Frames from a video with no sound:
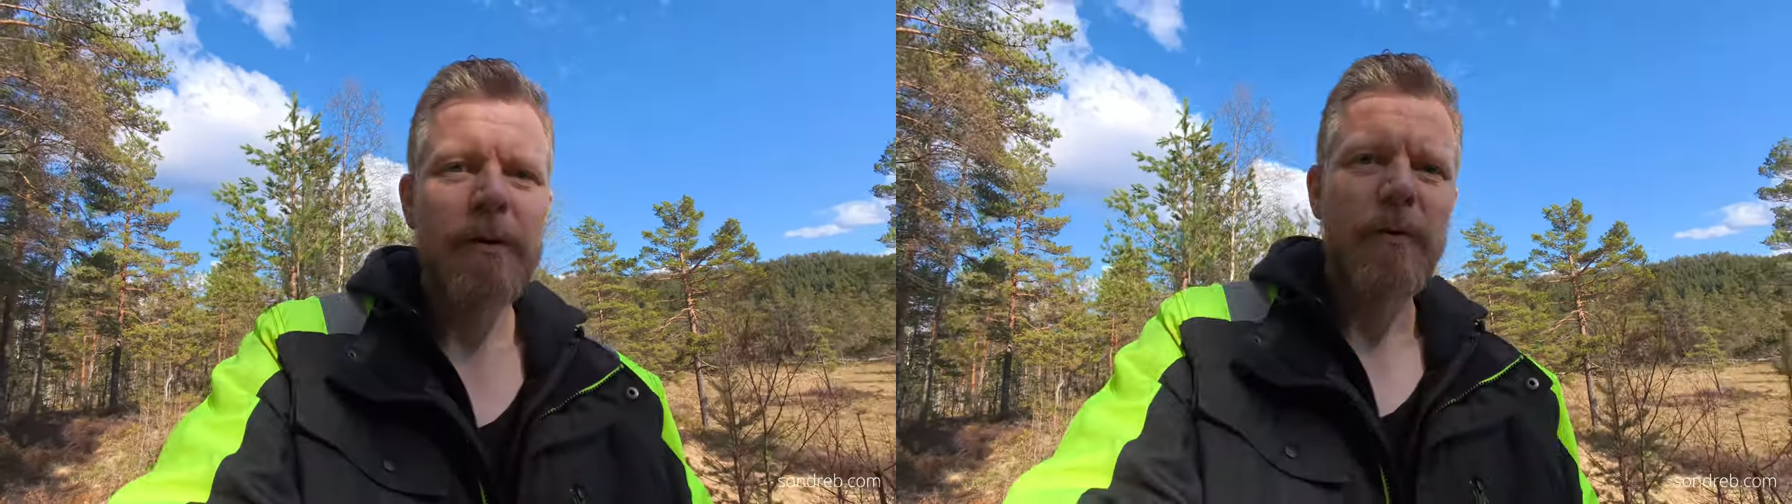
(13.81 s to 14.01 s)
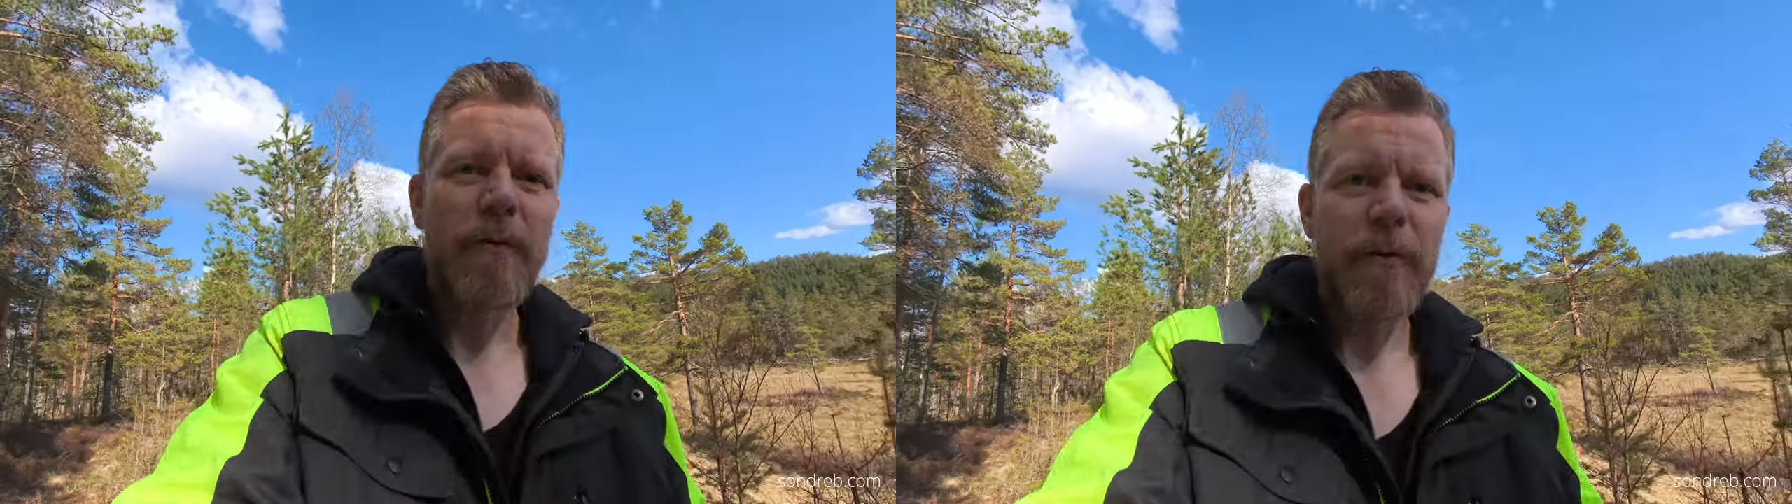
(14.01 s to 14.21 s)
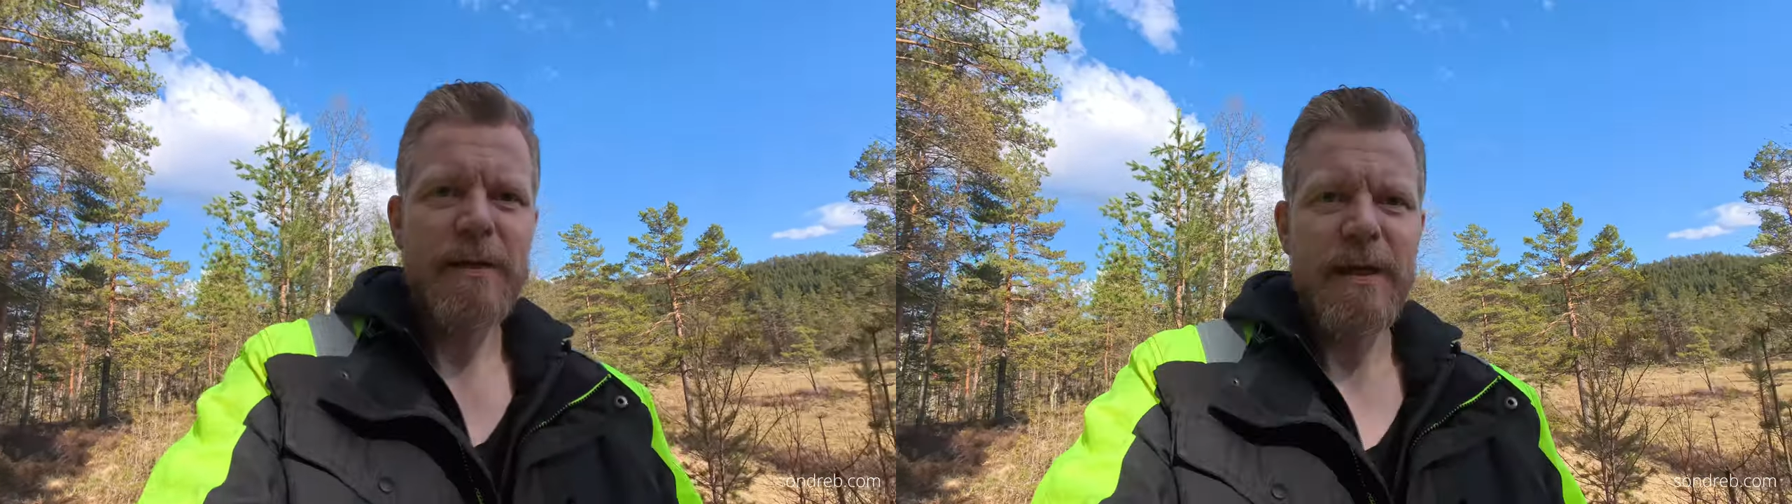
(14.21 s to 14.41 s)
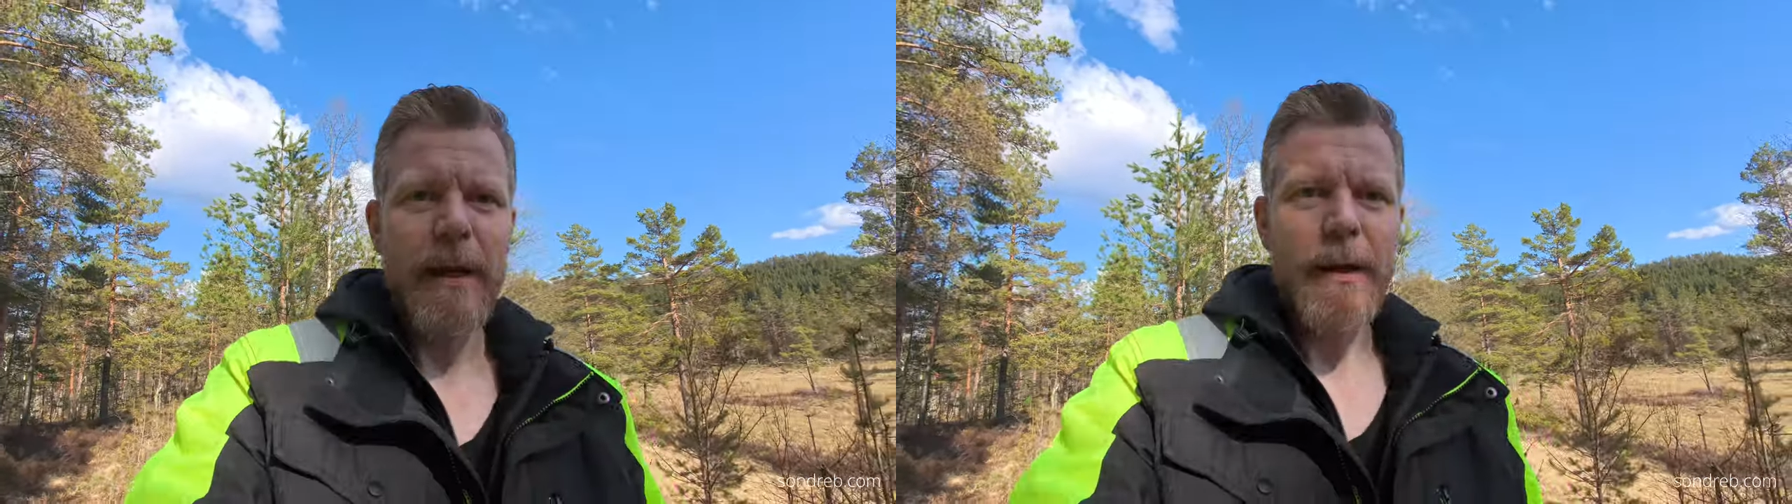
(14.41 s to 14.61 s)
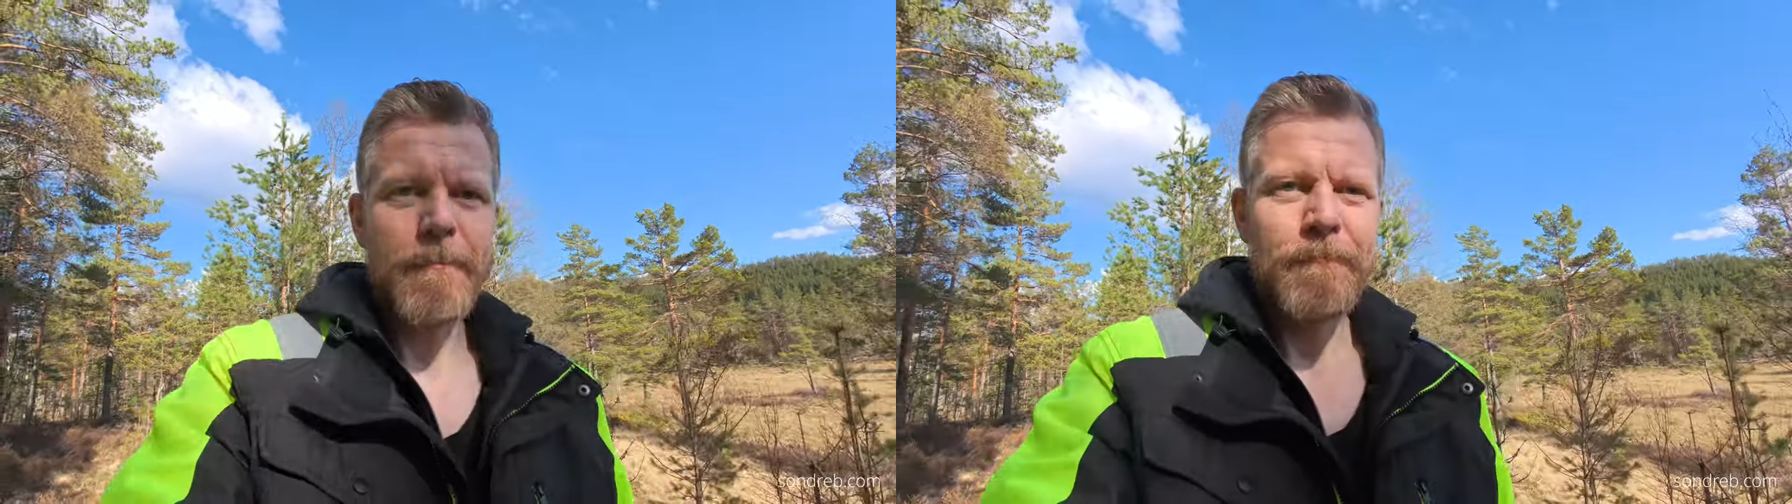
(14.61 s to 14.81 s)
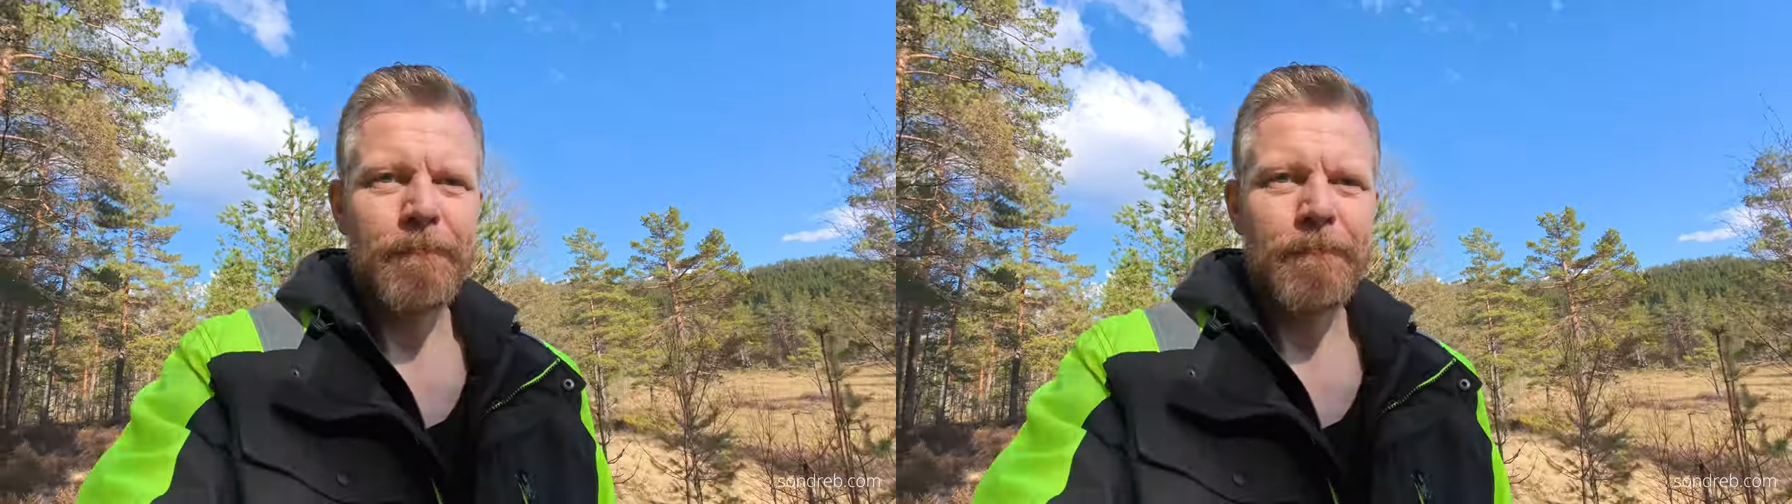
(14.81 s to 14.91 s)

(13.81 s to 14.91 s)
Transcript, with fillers: to a free city?